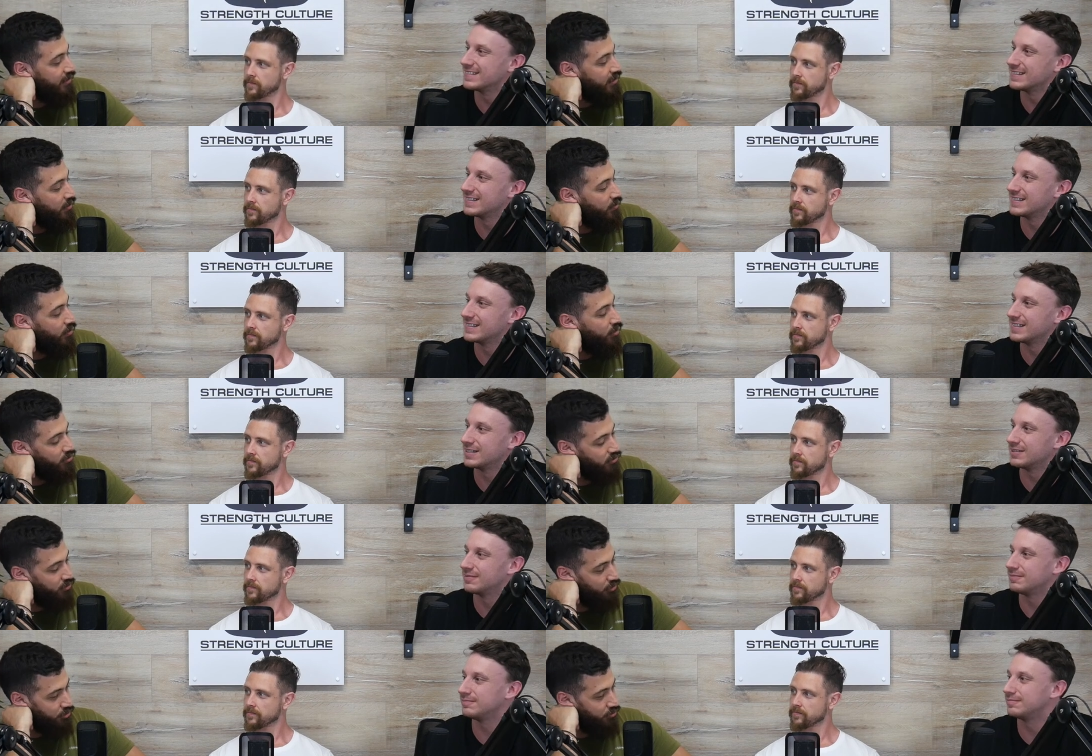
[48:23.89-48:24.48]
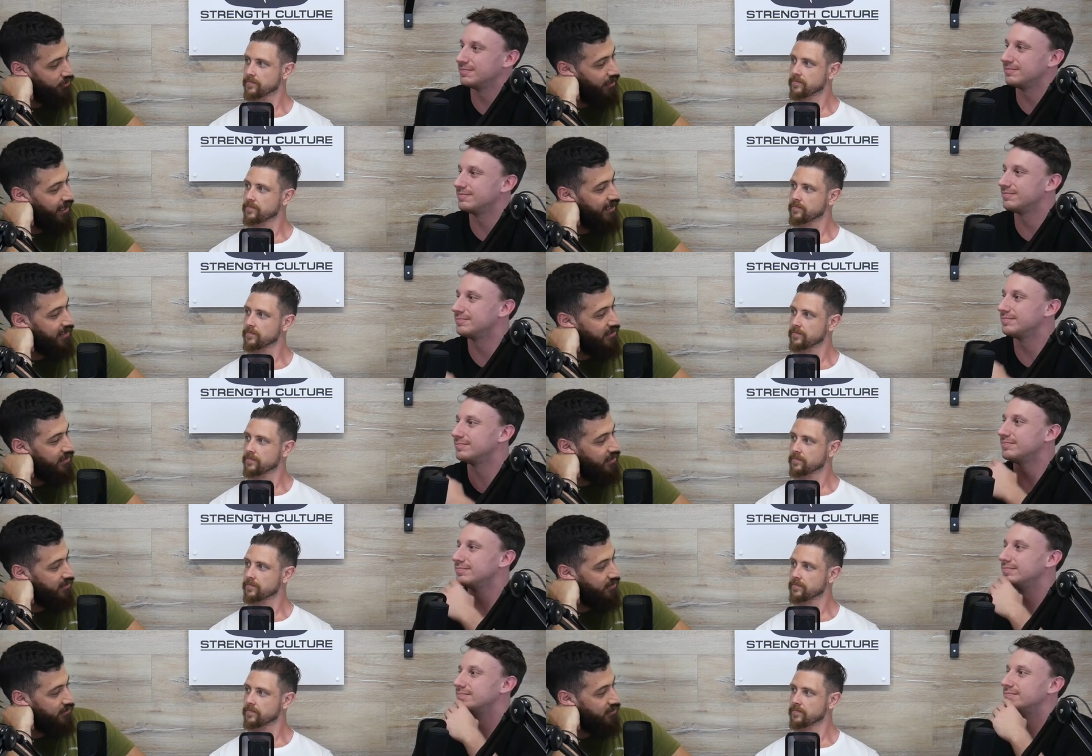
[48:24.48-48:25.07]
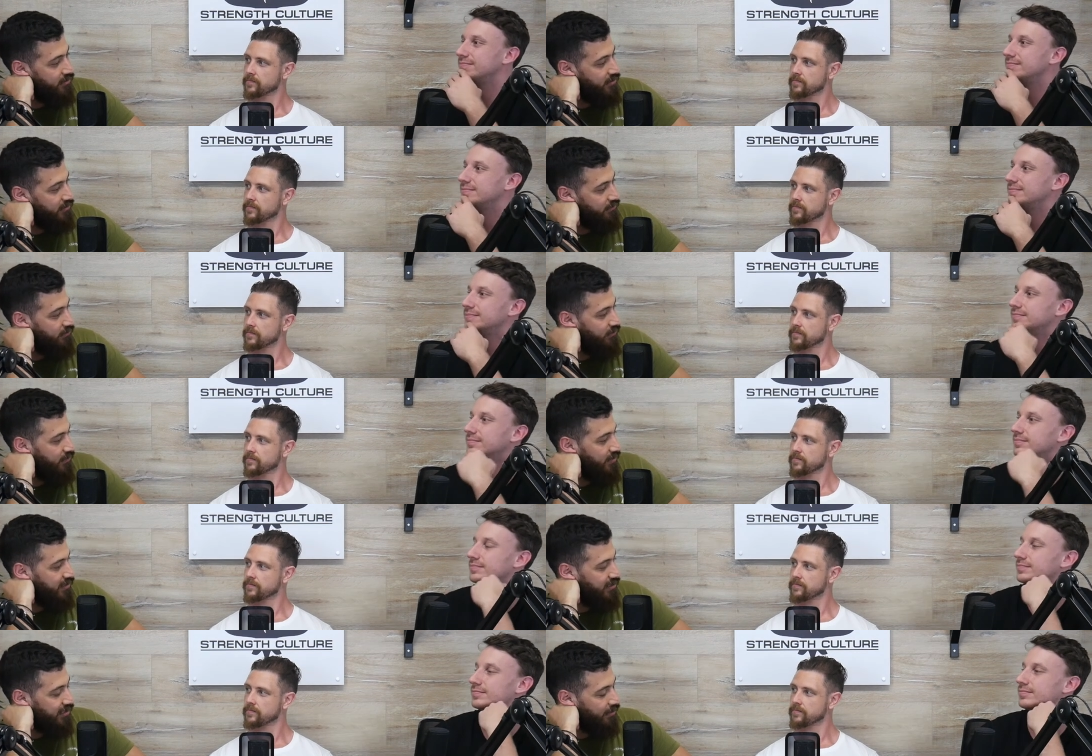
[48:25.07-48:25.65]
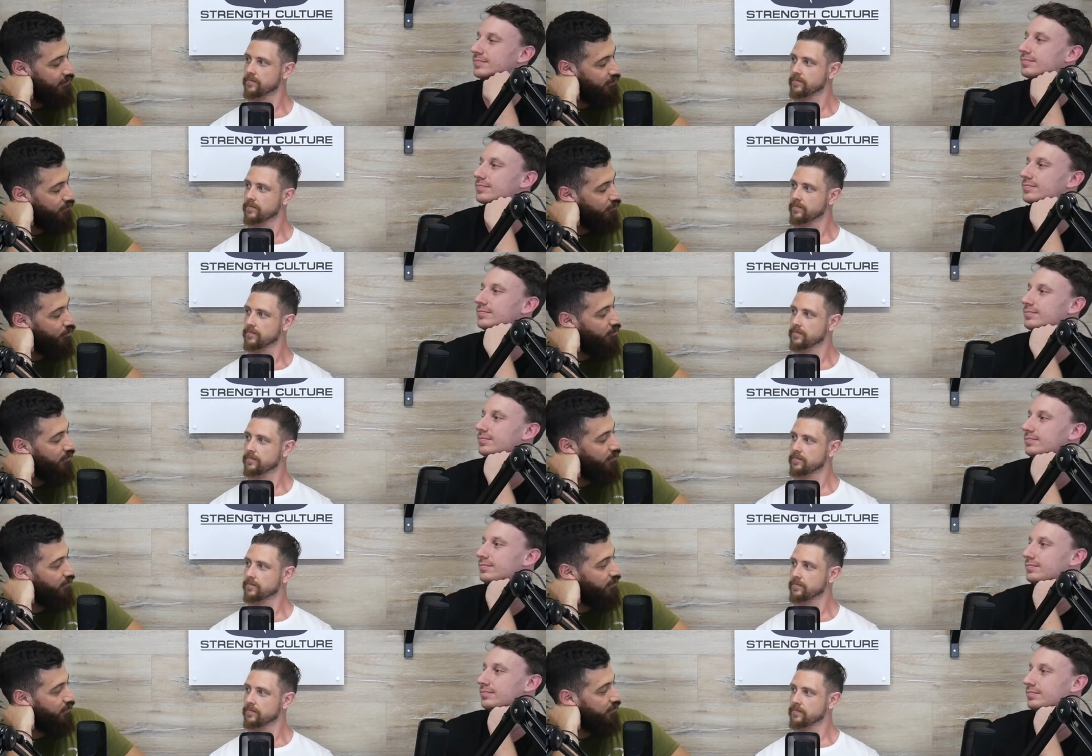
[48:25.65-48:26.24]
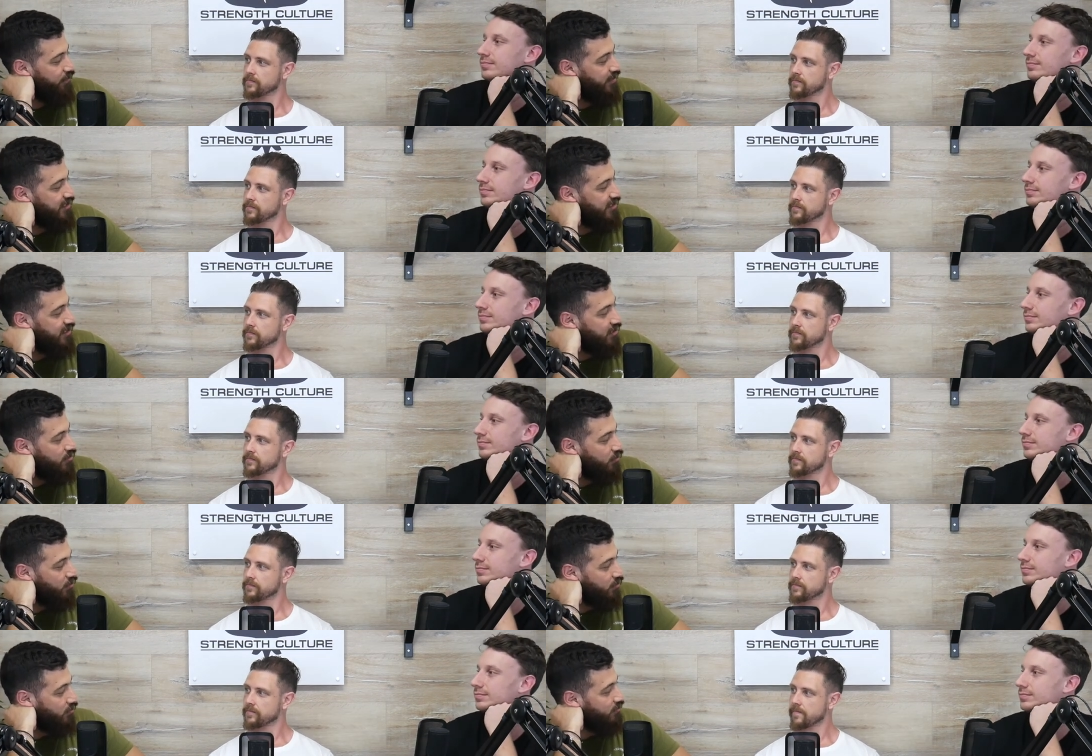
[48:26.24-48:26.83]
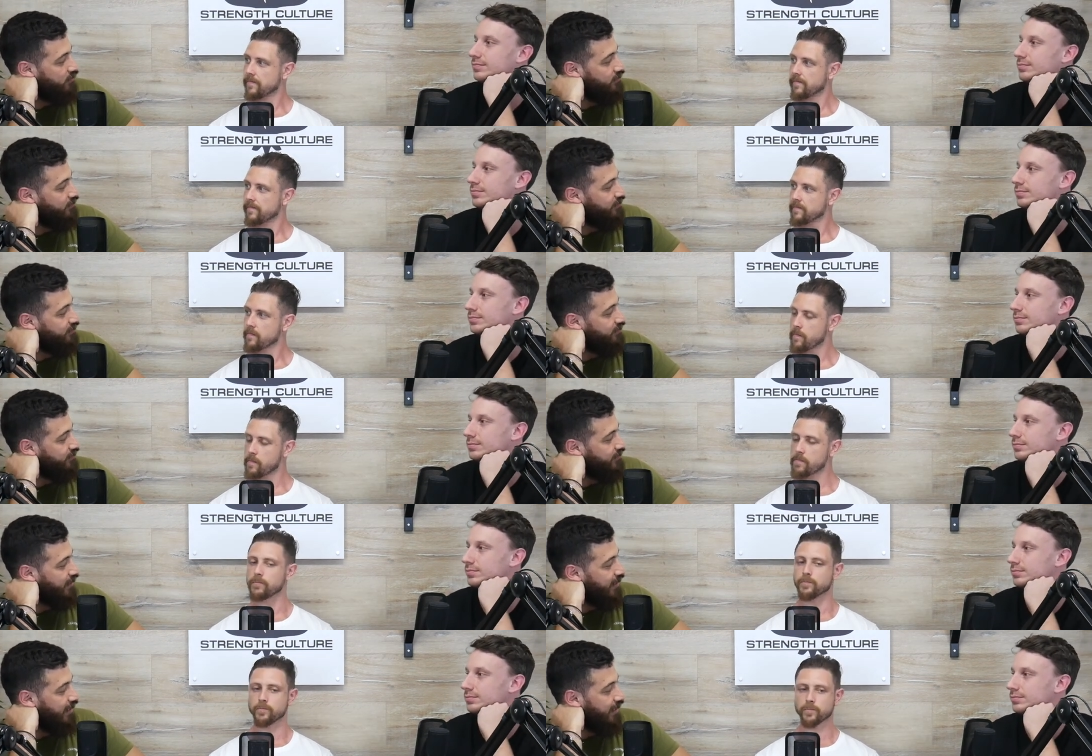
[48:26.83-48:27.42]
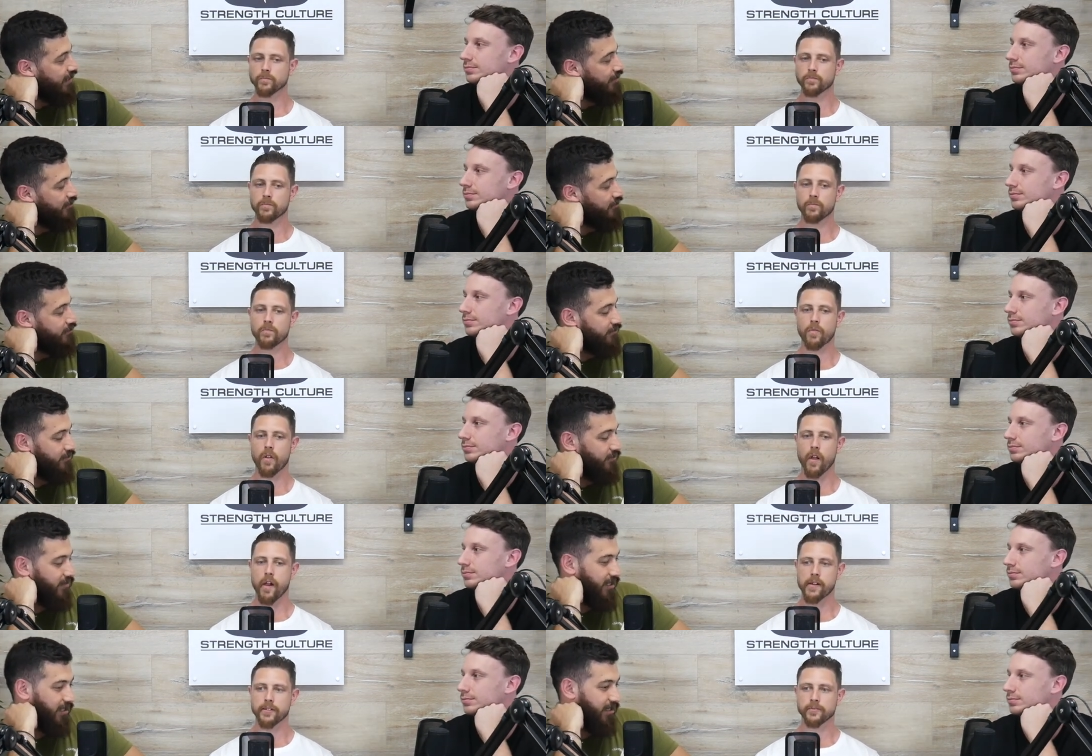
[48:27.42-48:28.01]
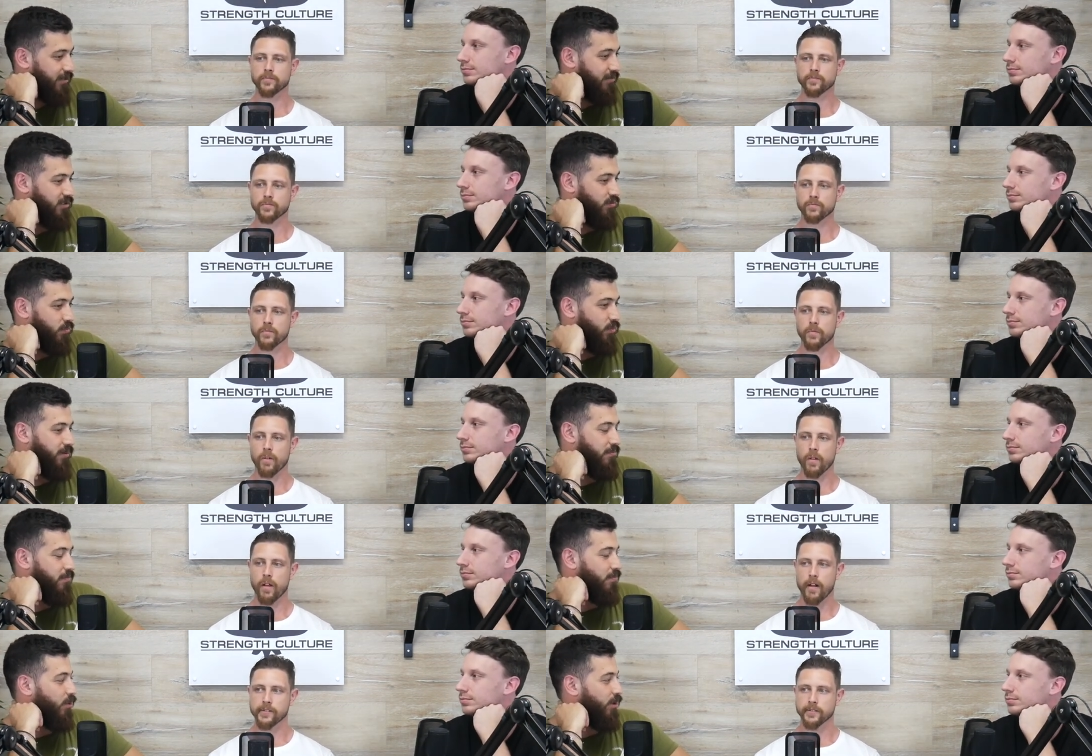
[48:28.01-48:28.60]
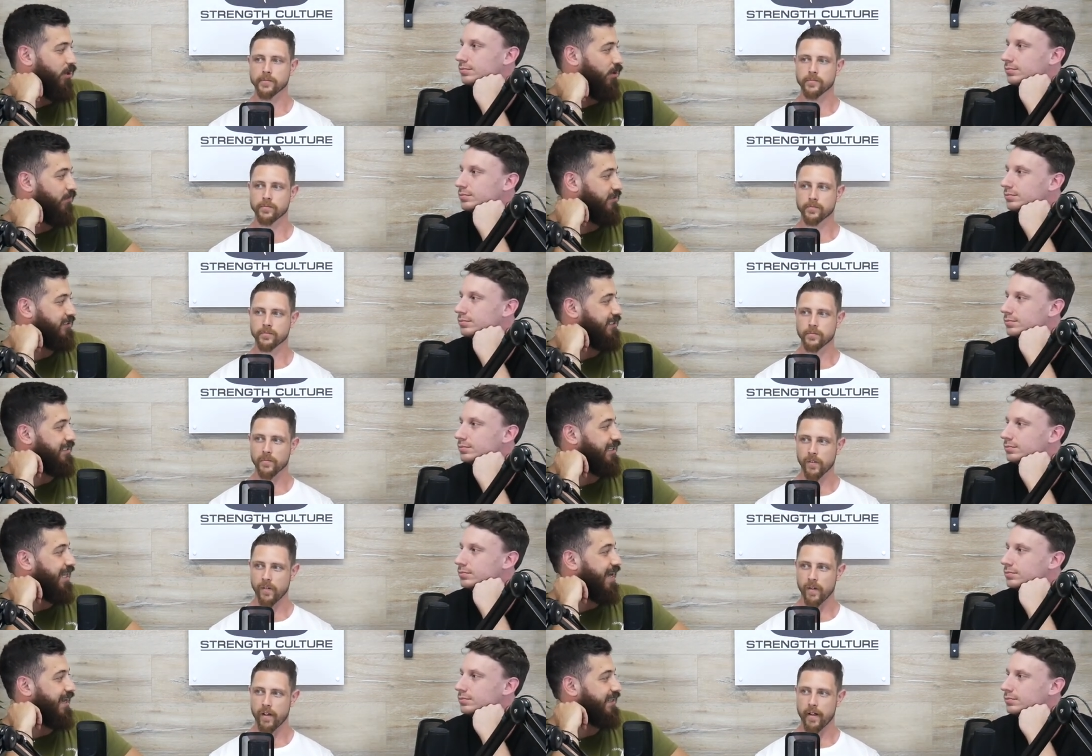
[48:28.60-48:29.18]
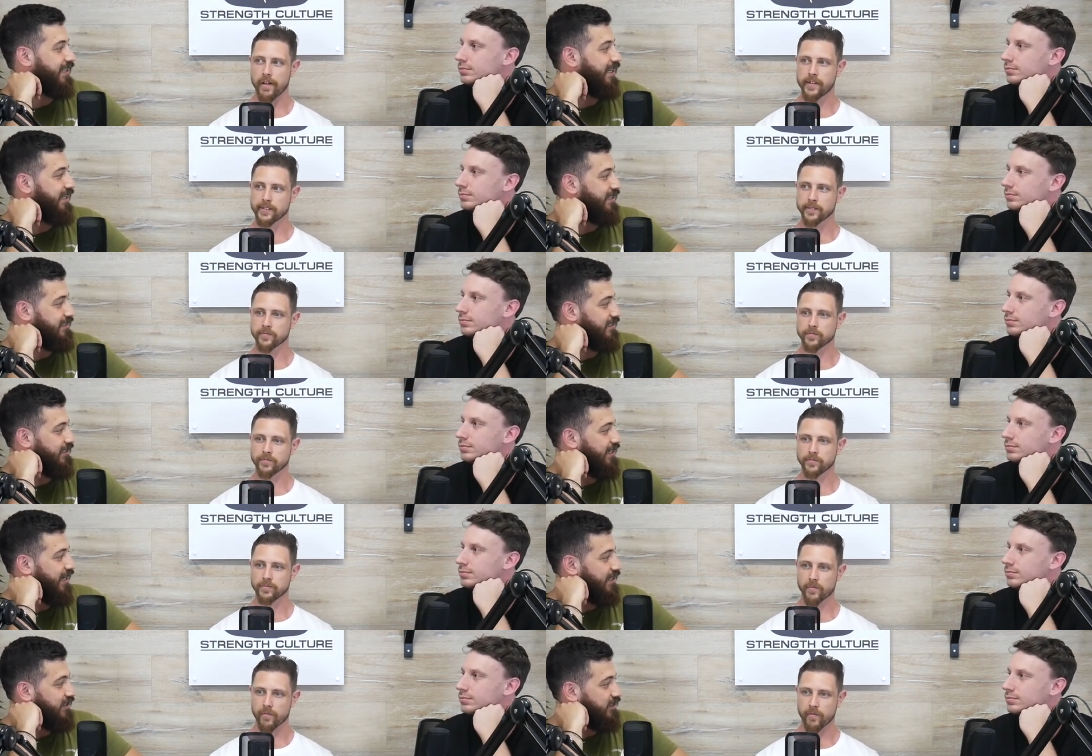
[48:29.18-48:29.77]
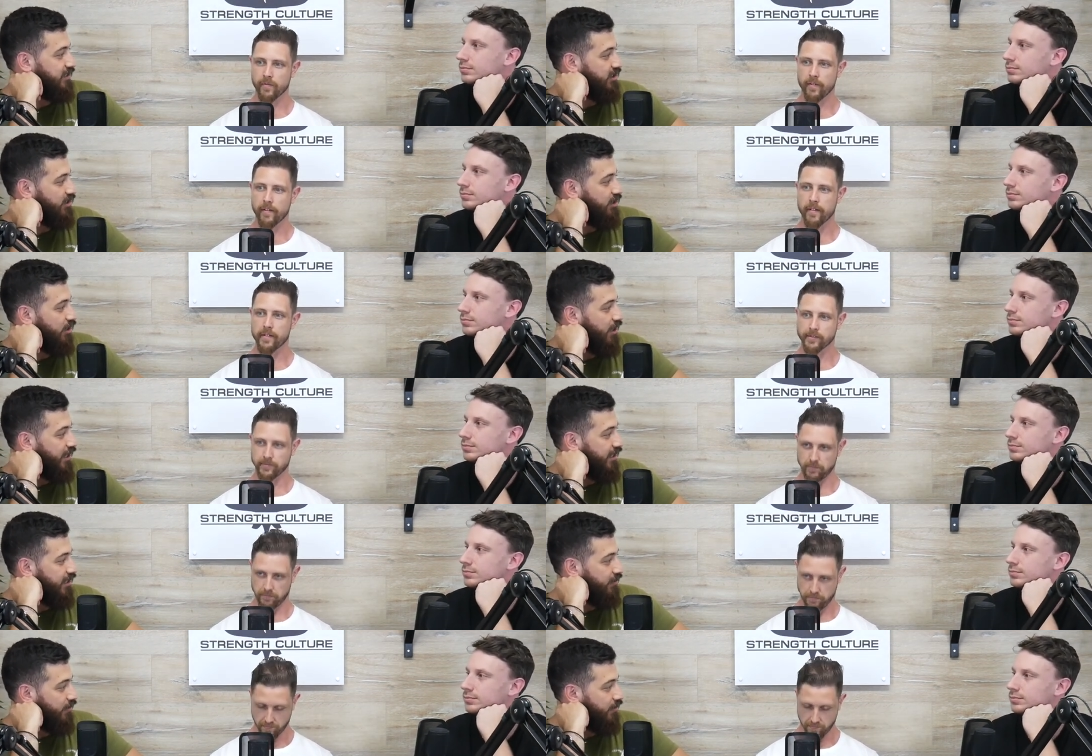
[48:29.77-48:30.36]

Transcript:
Speaker 1: We also train to, to some form of physical, because mm. um, we, we obviously lack that in today's society